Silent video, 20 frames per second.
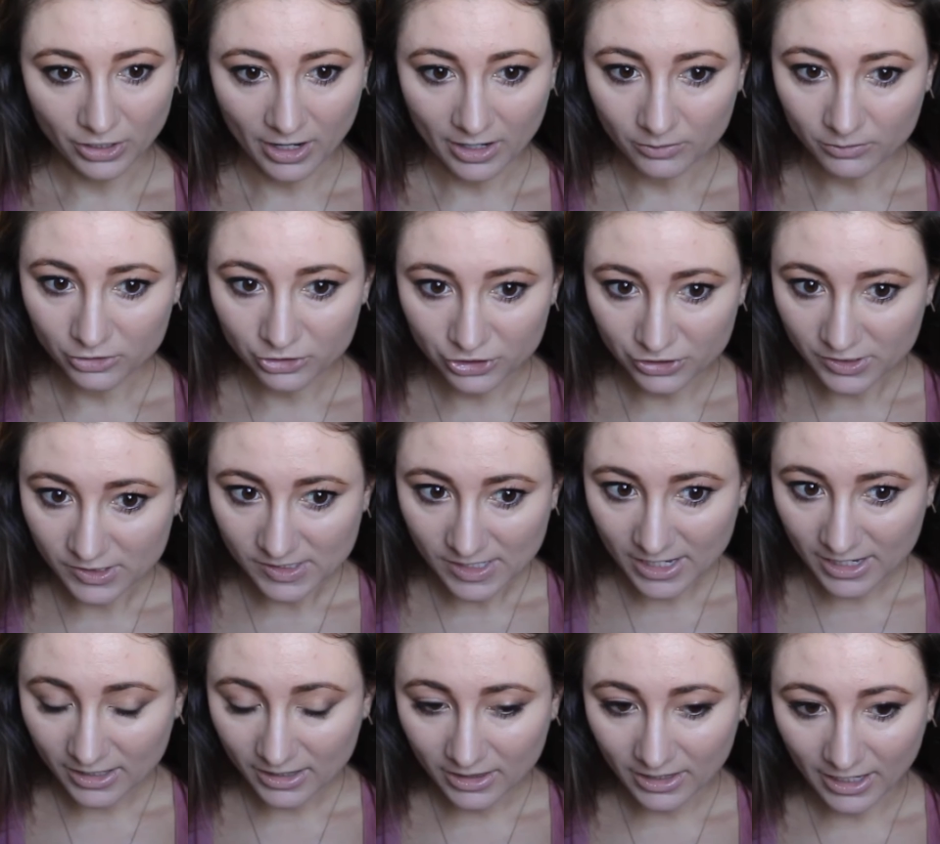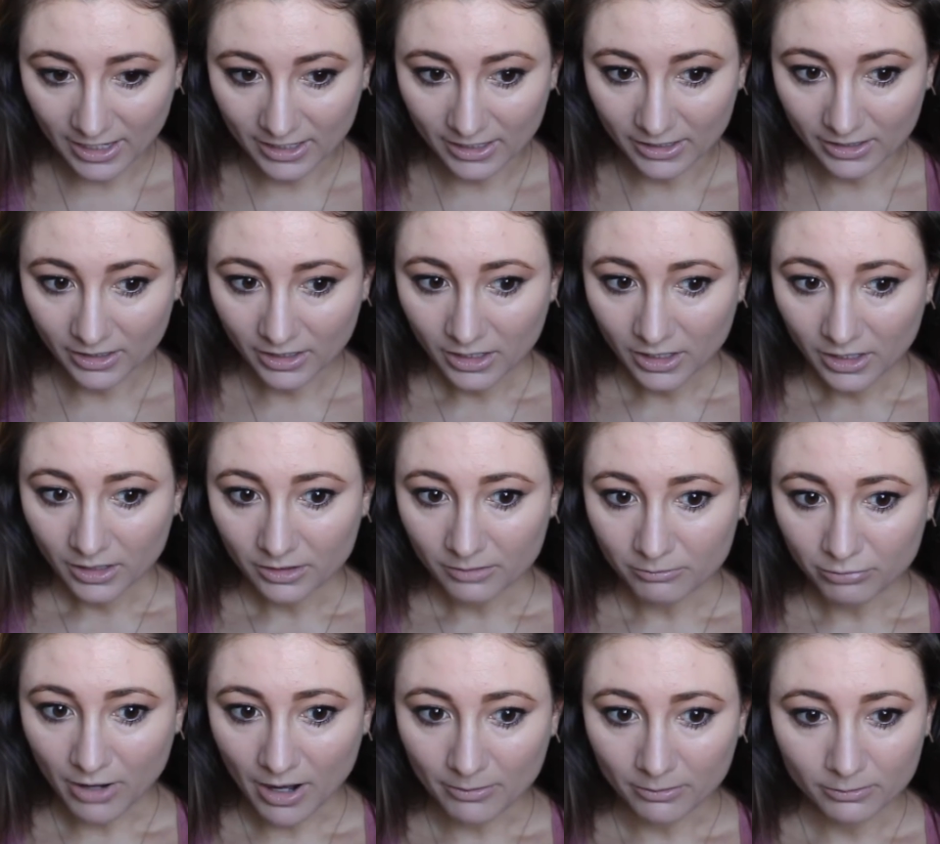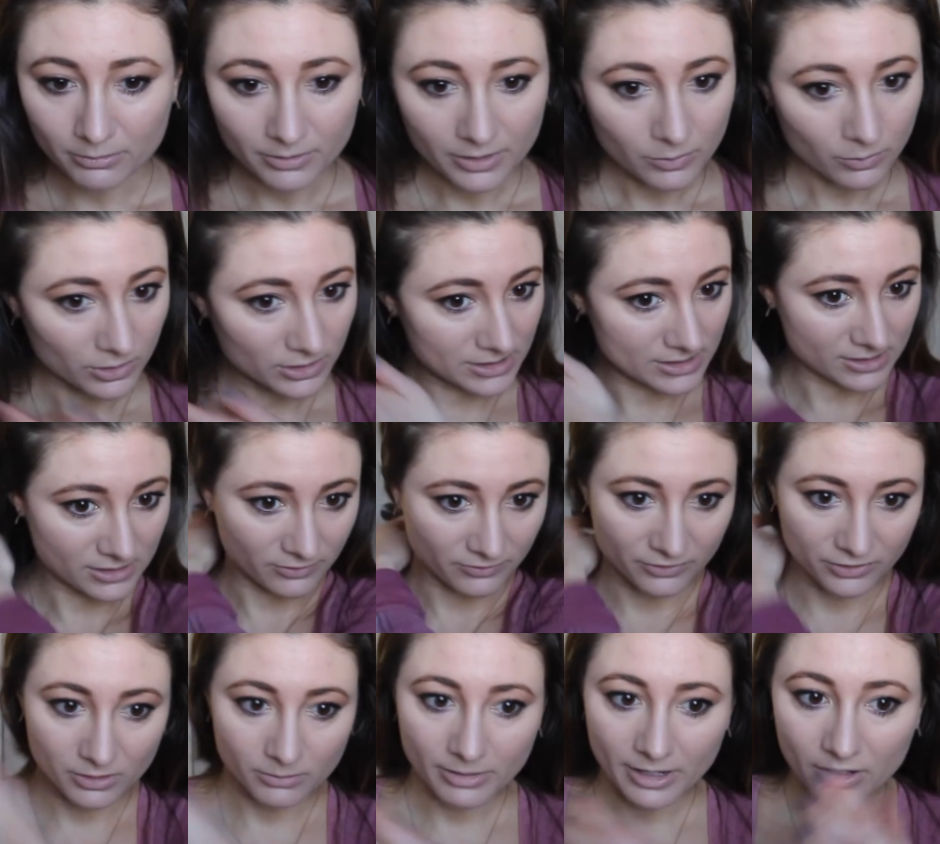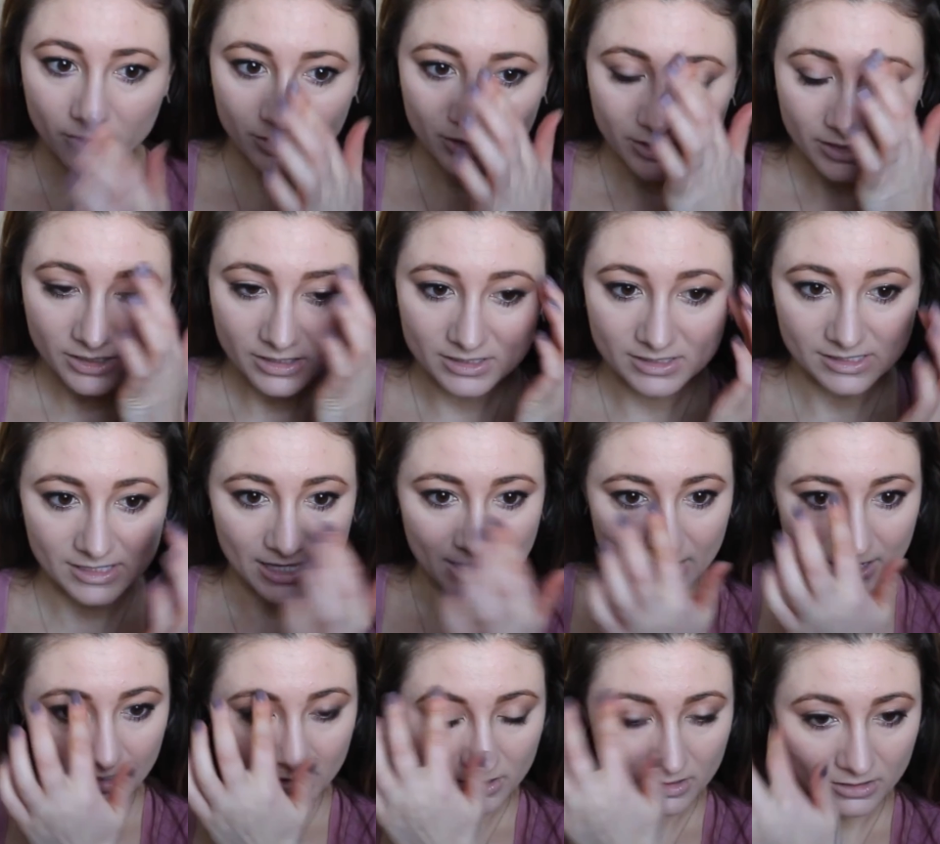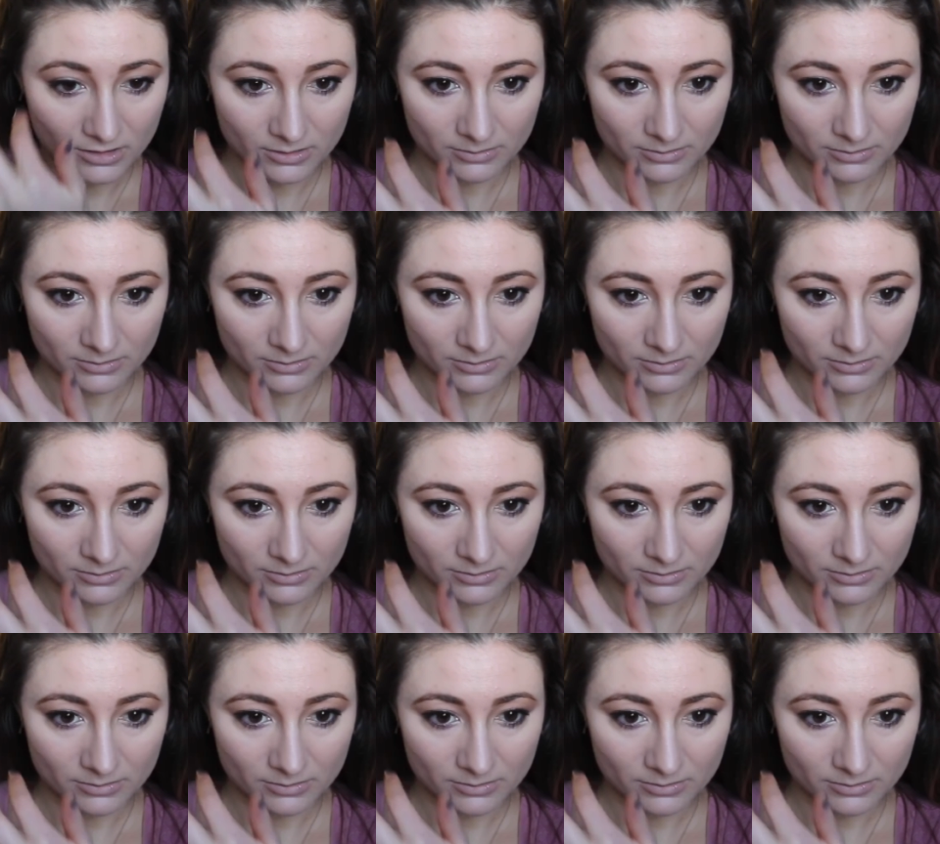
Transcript: I would just say that probably what's different about it is that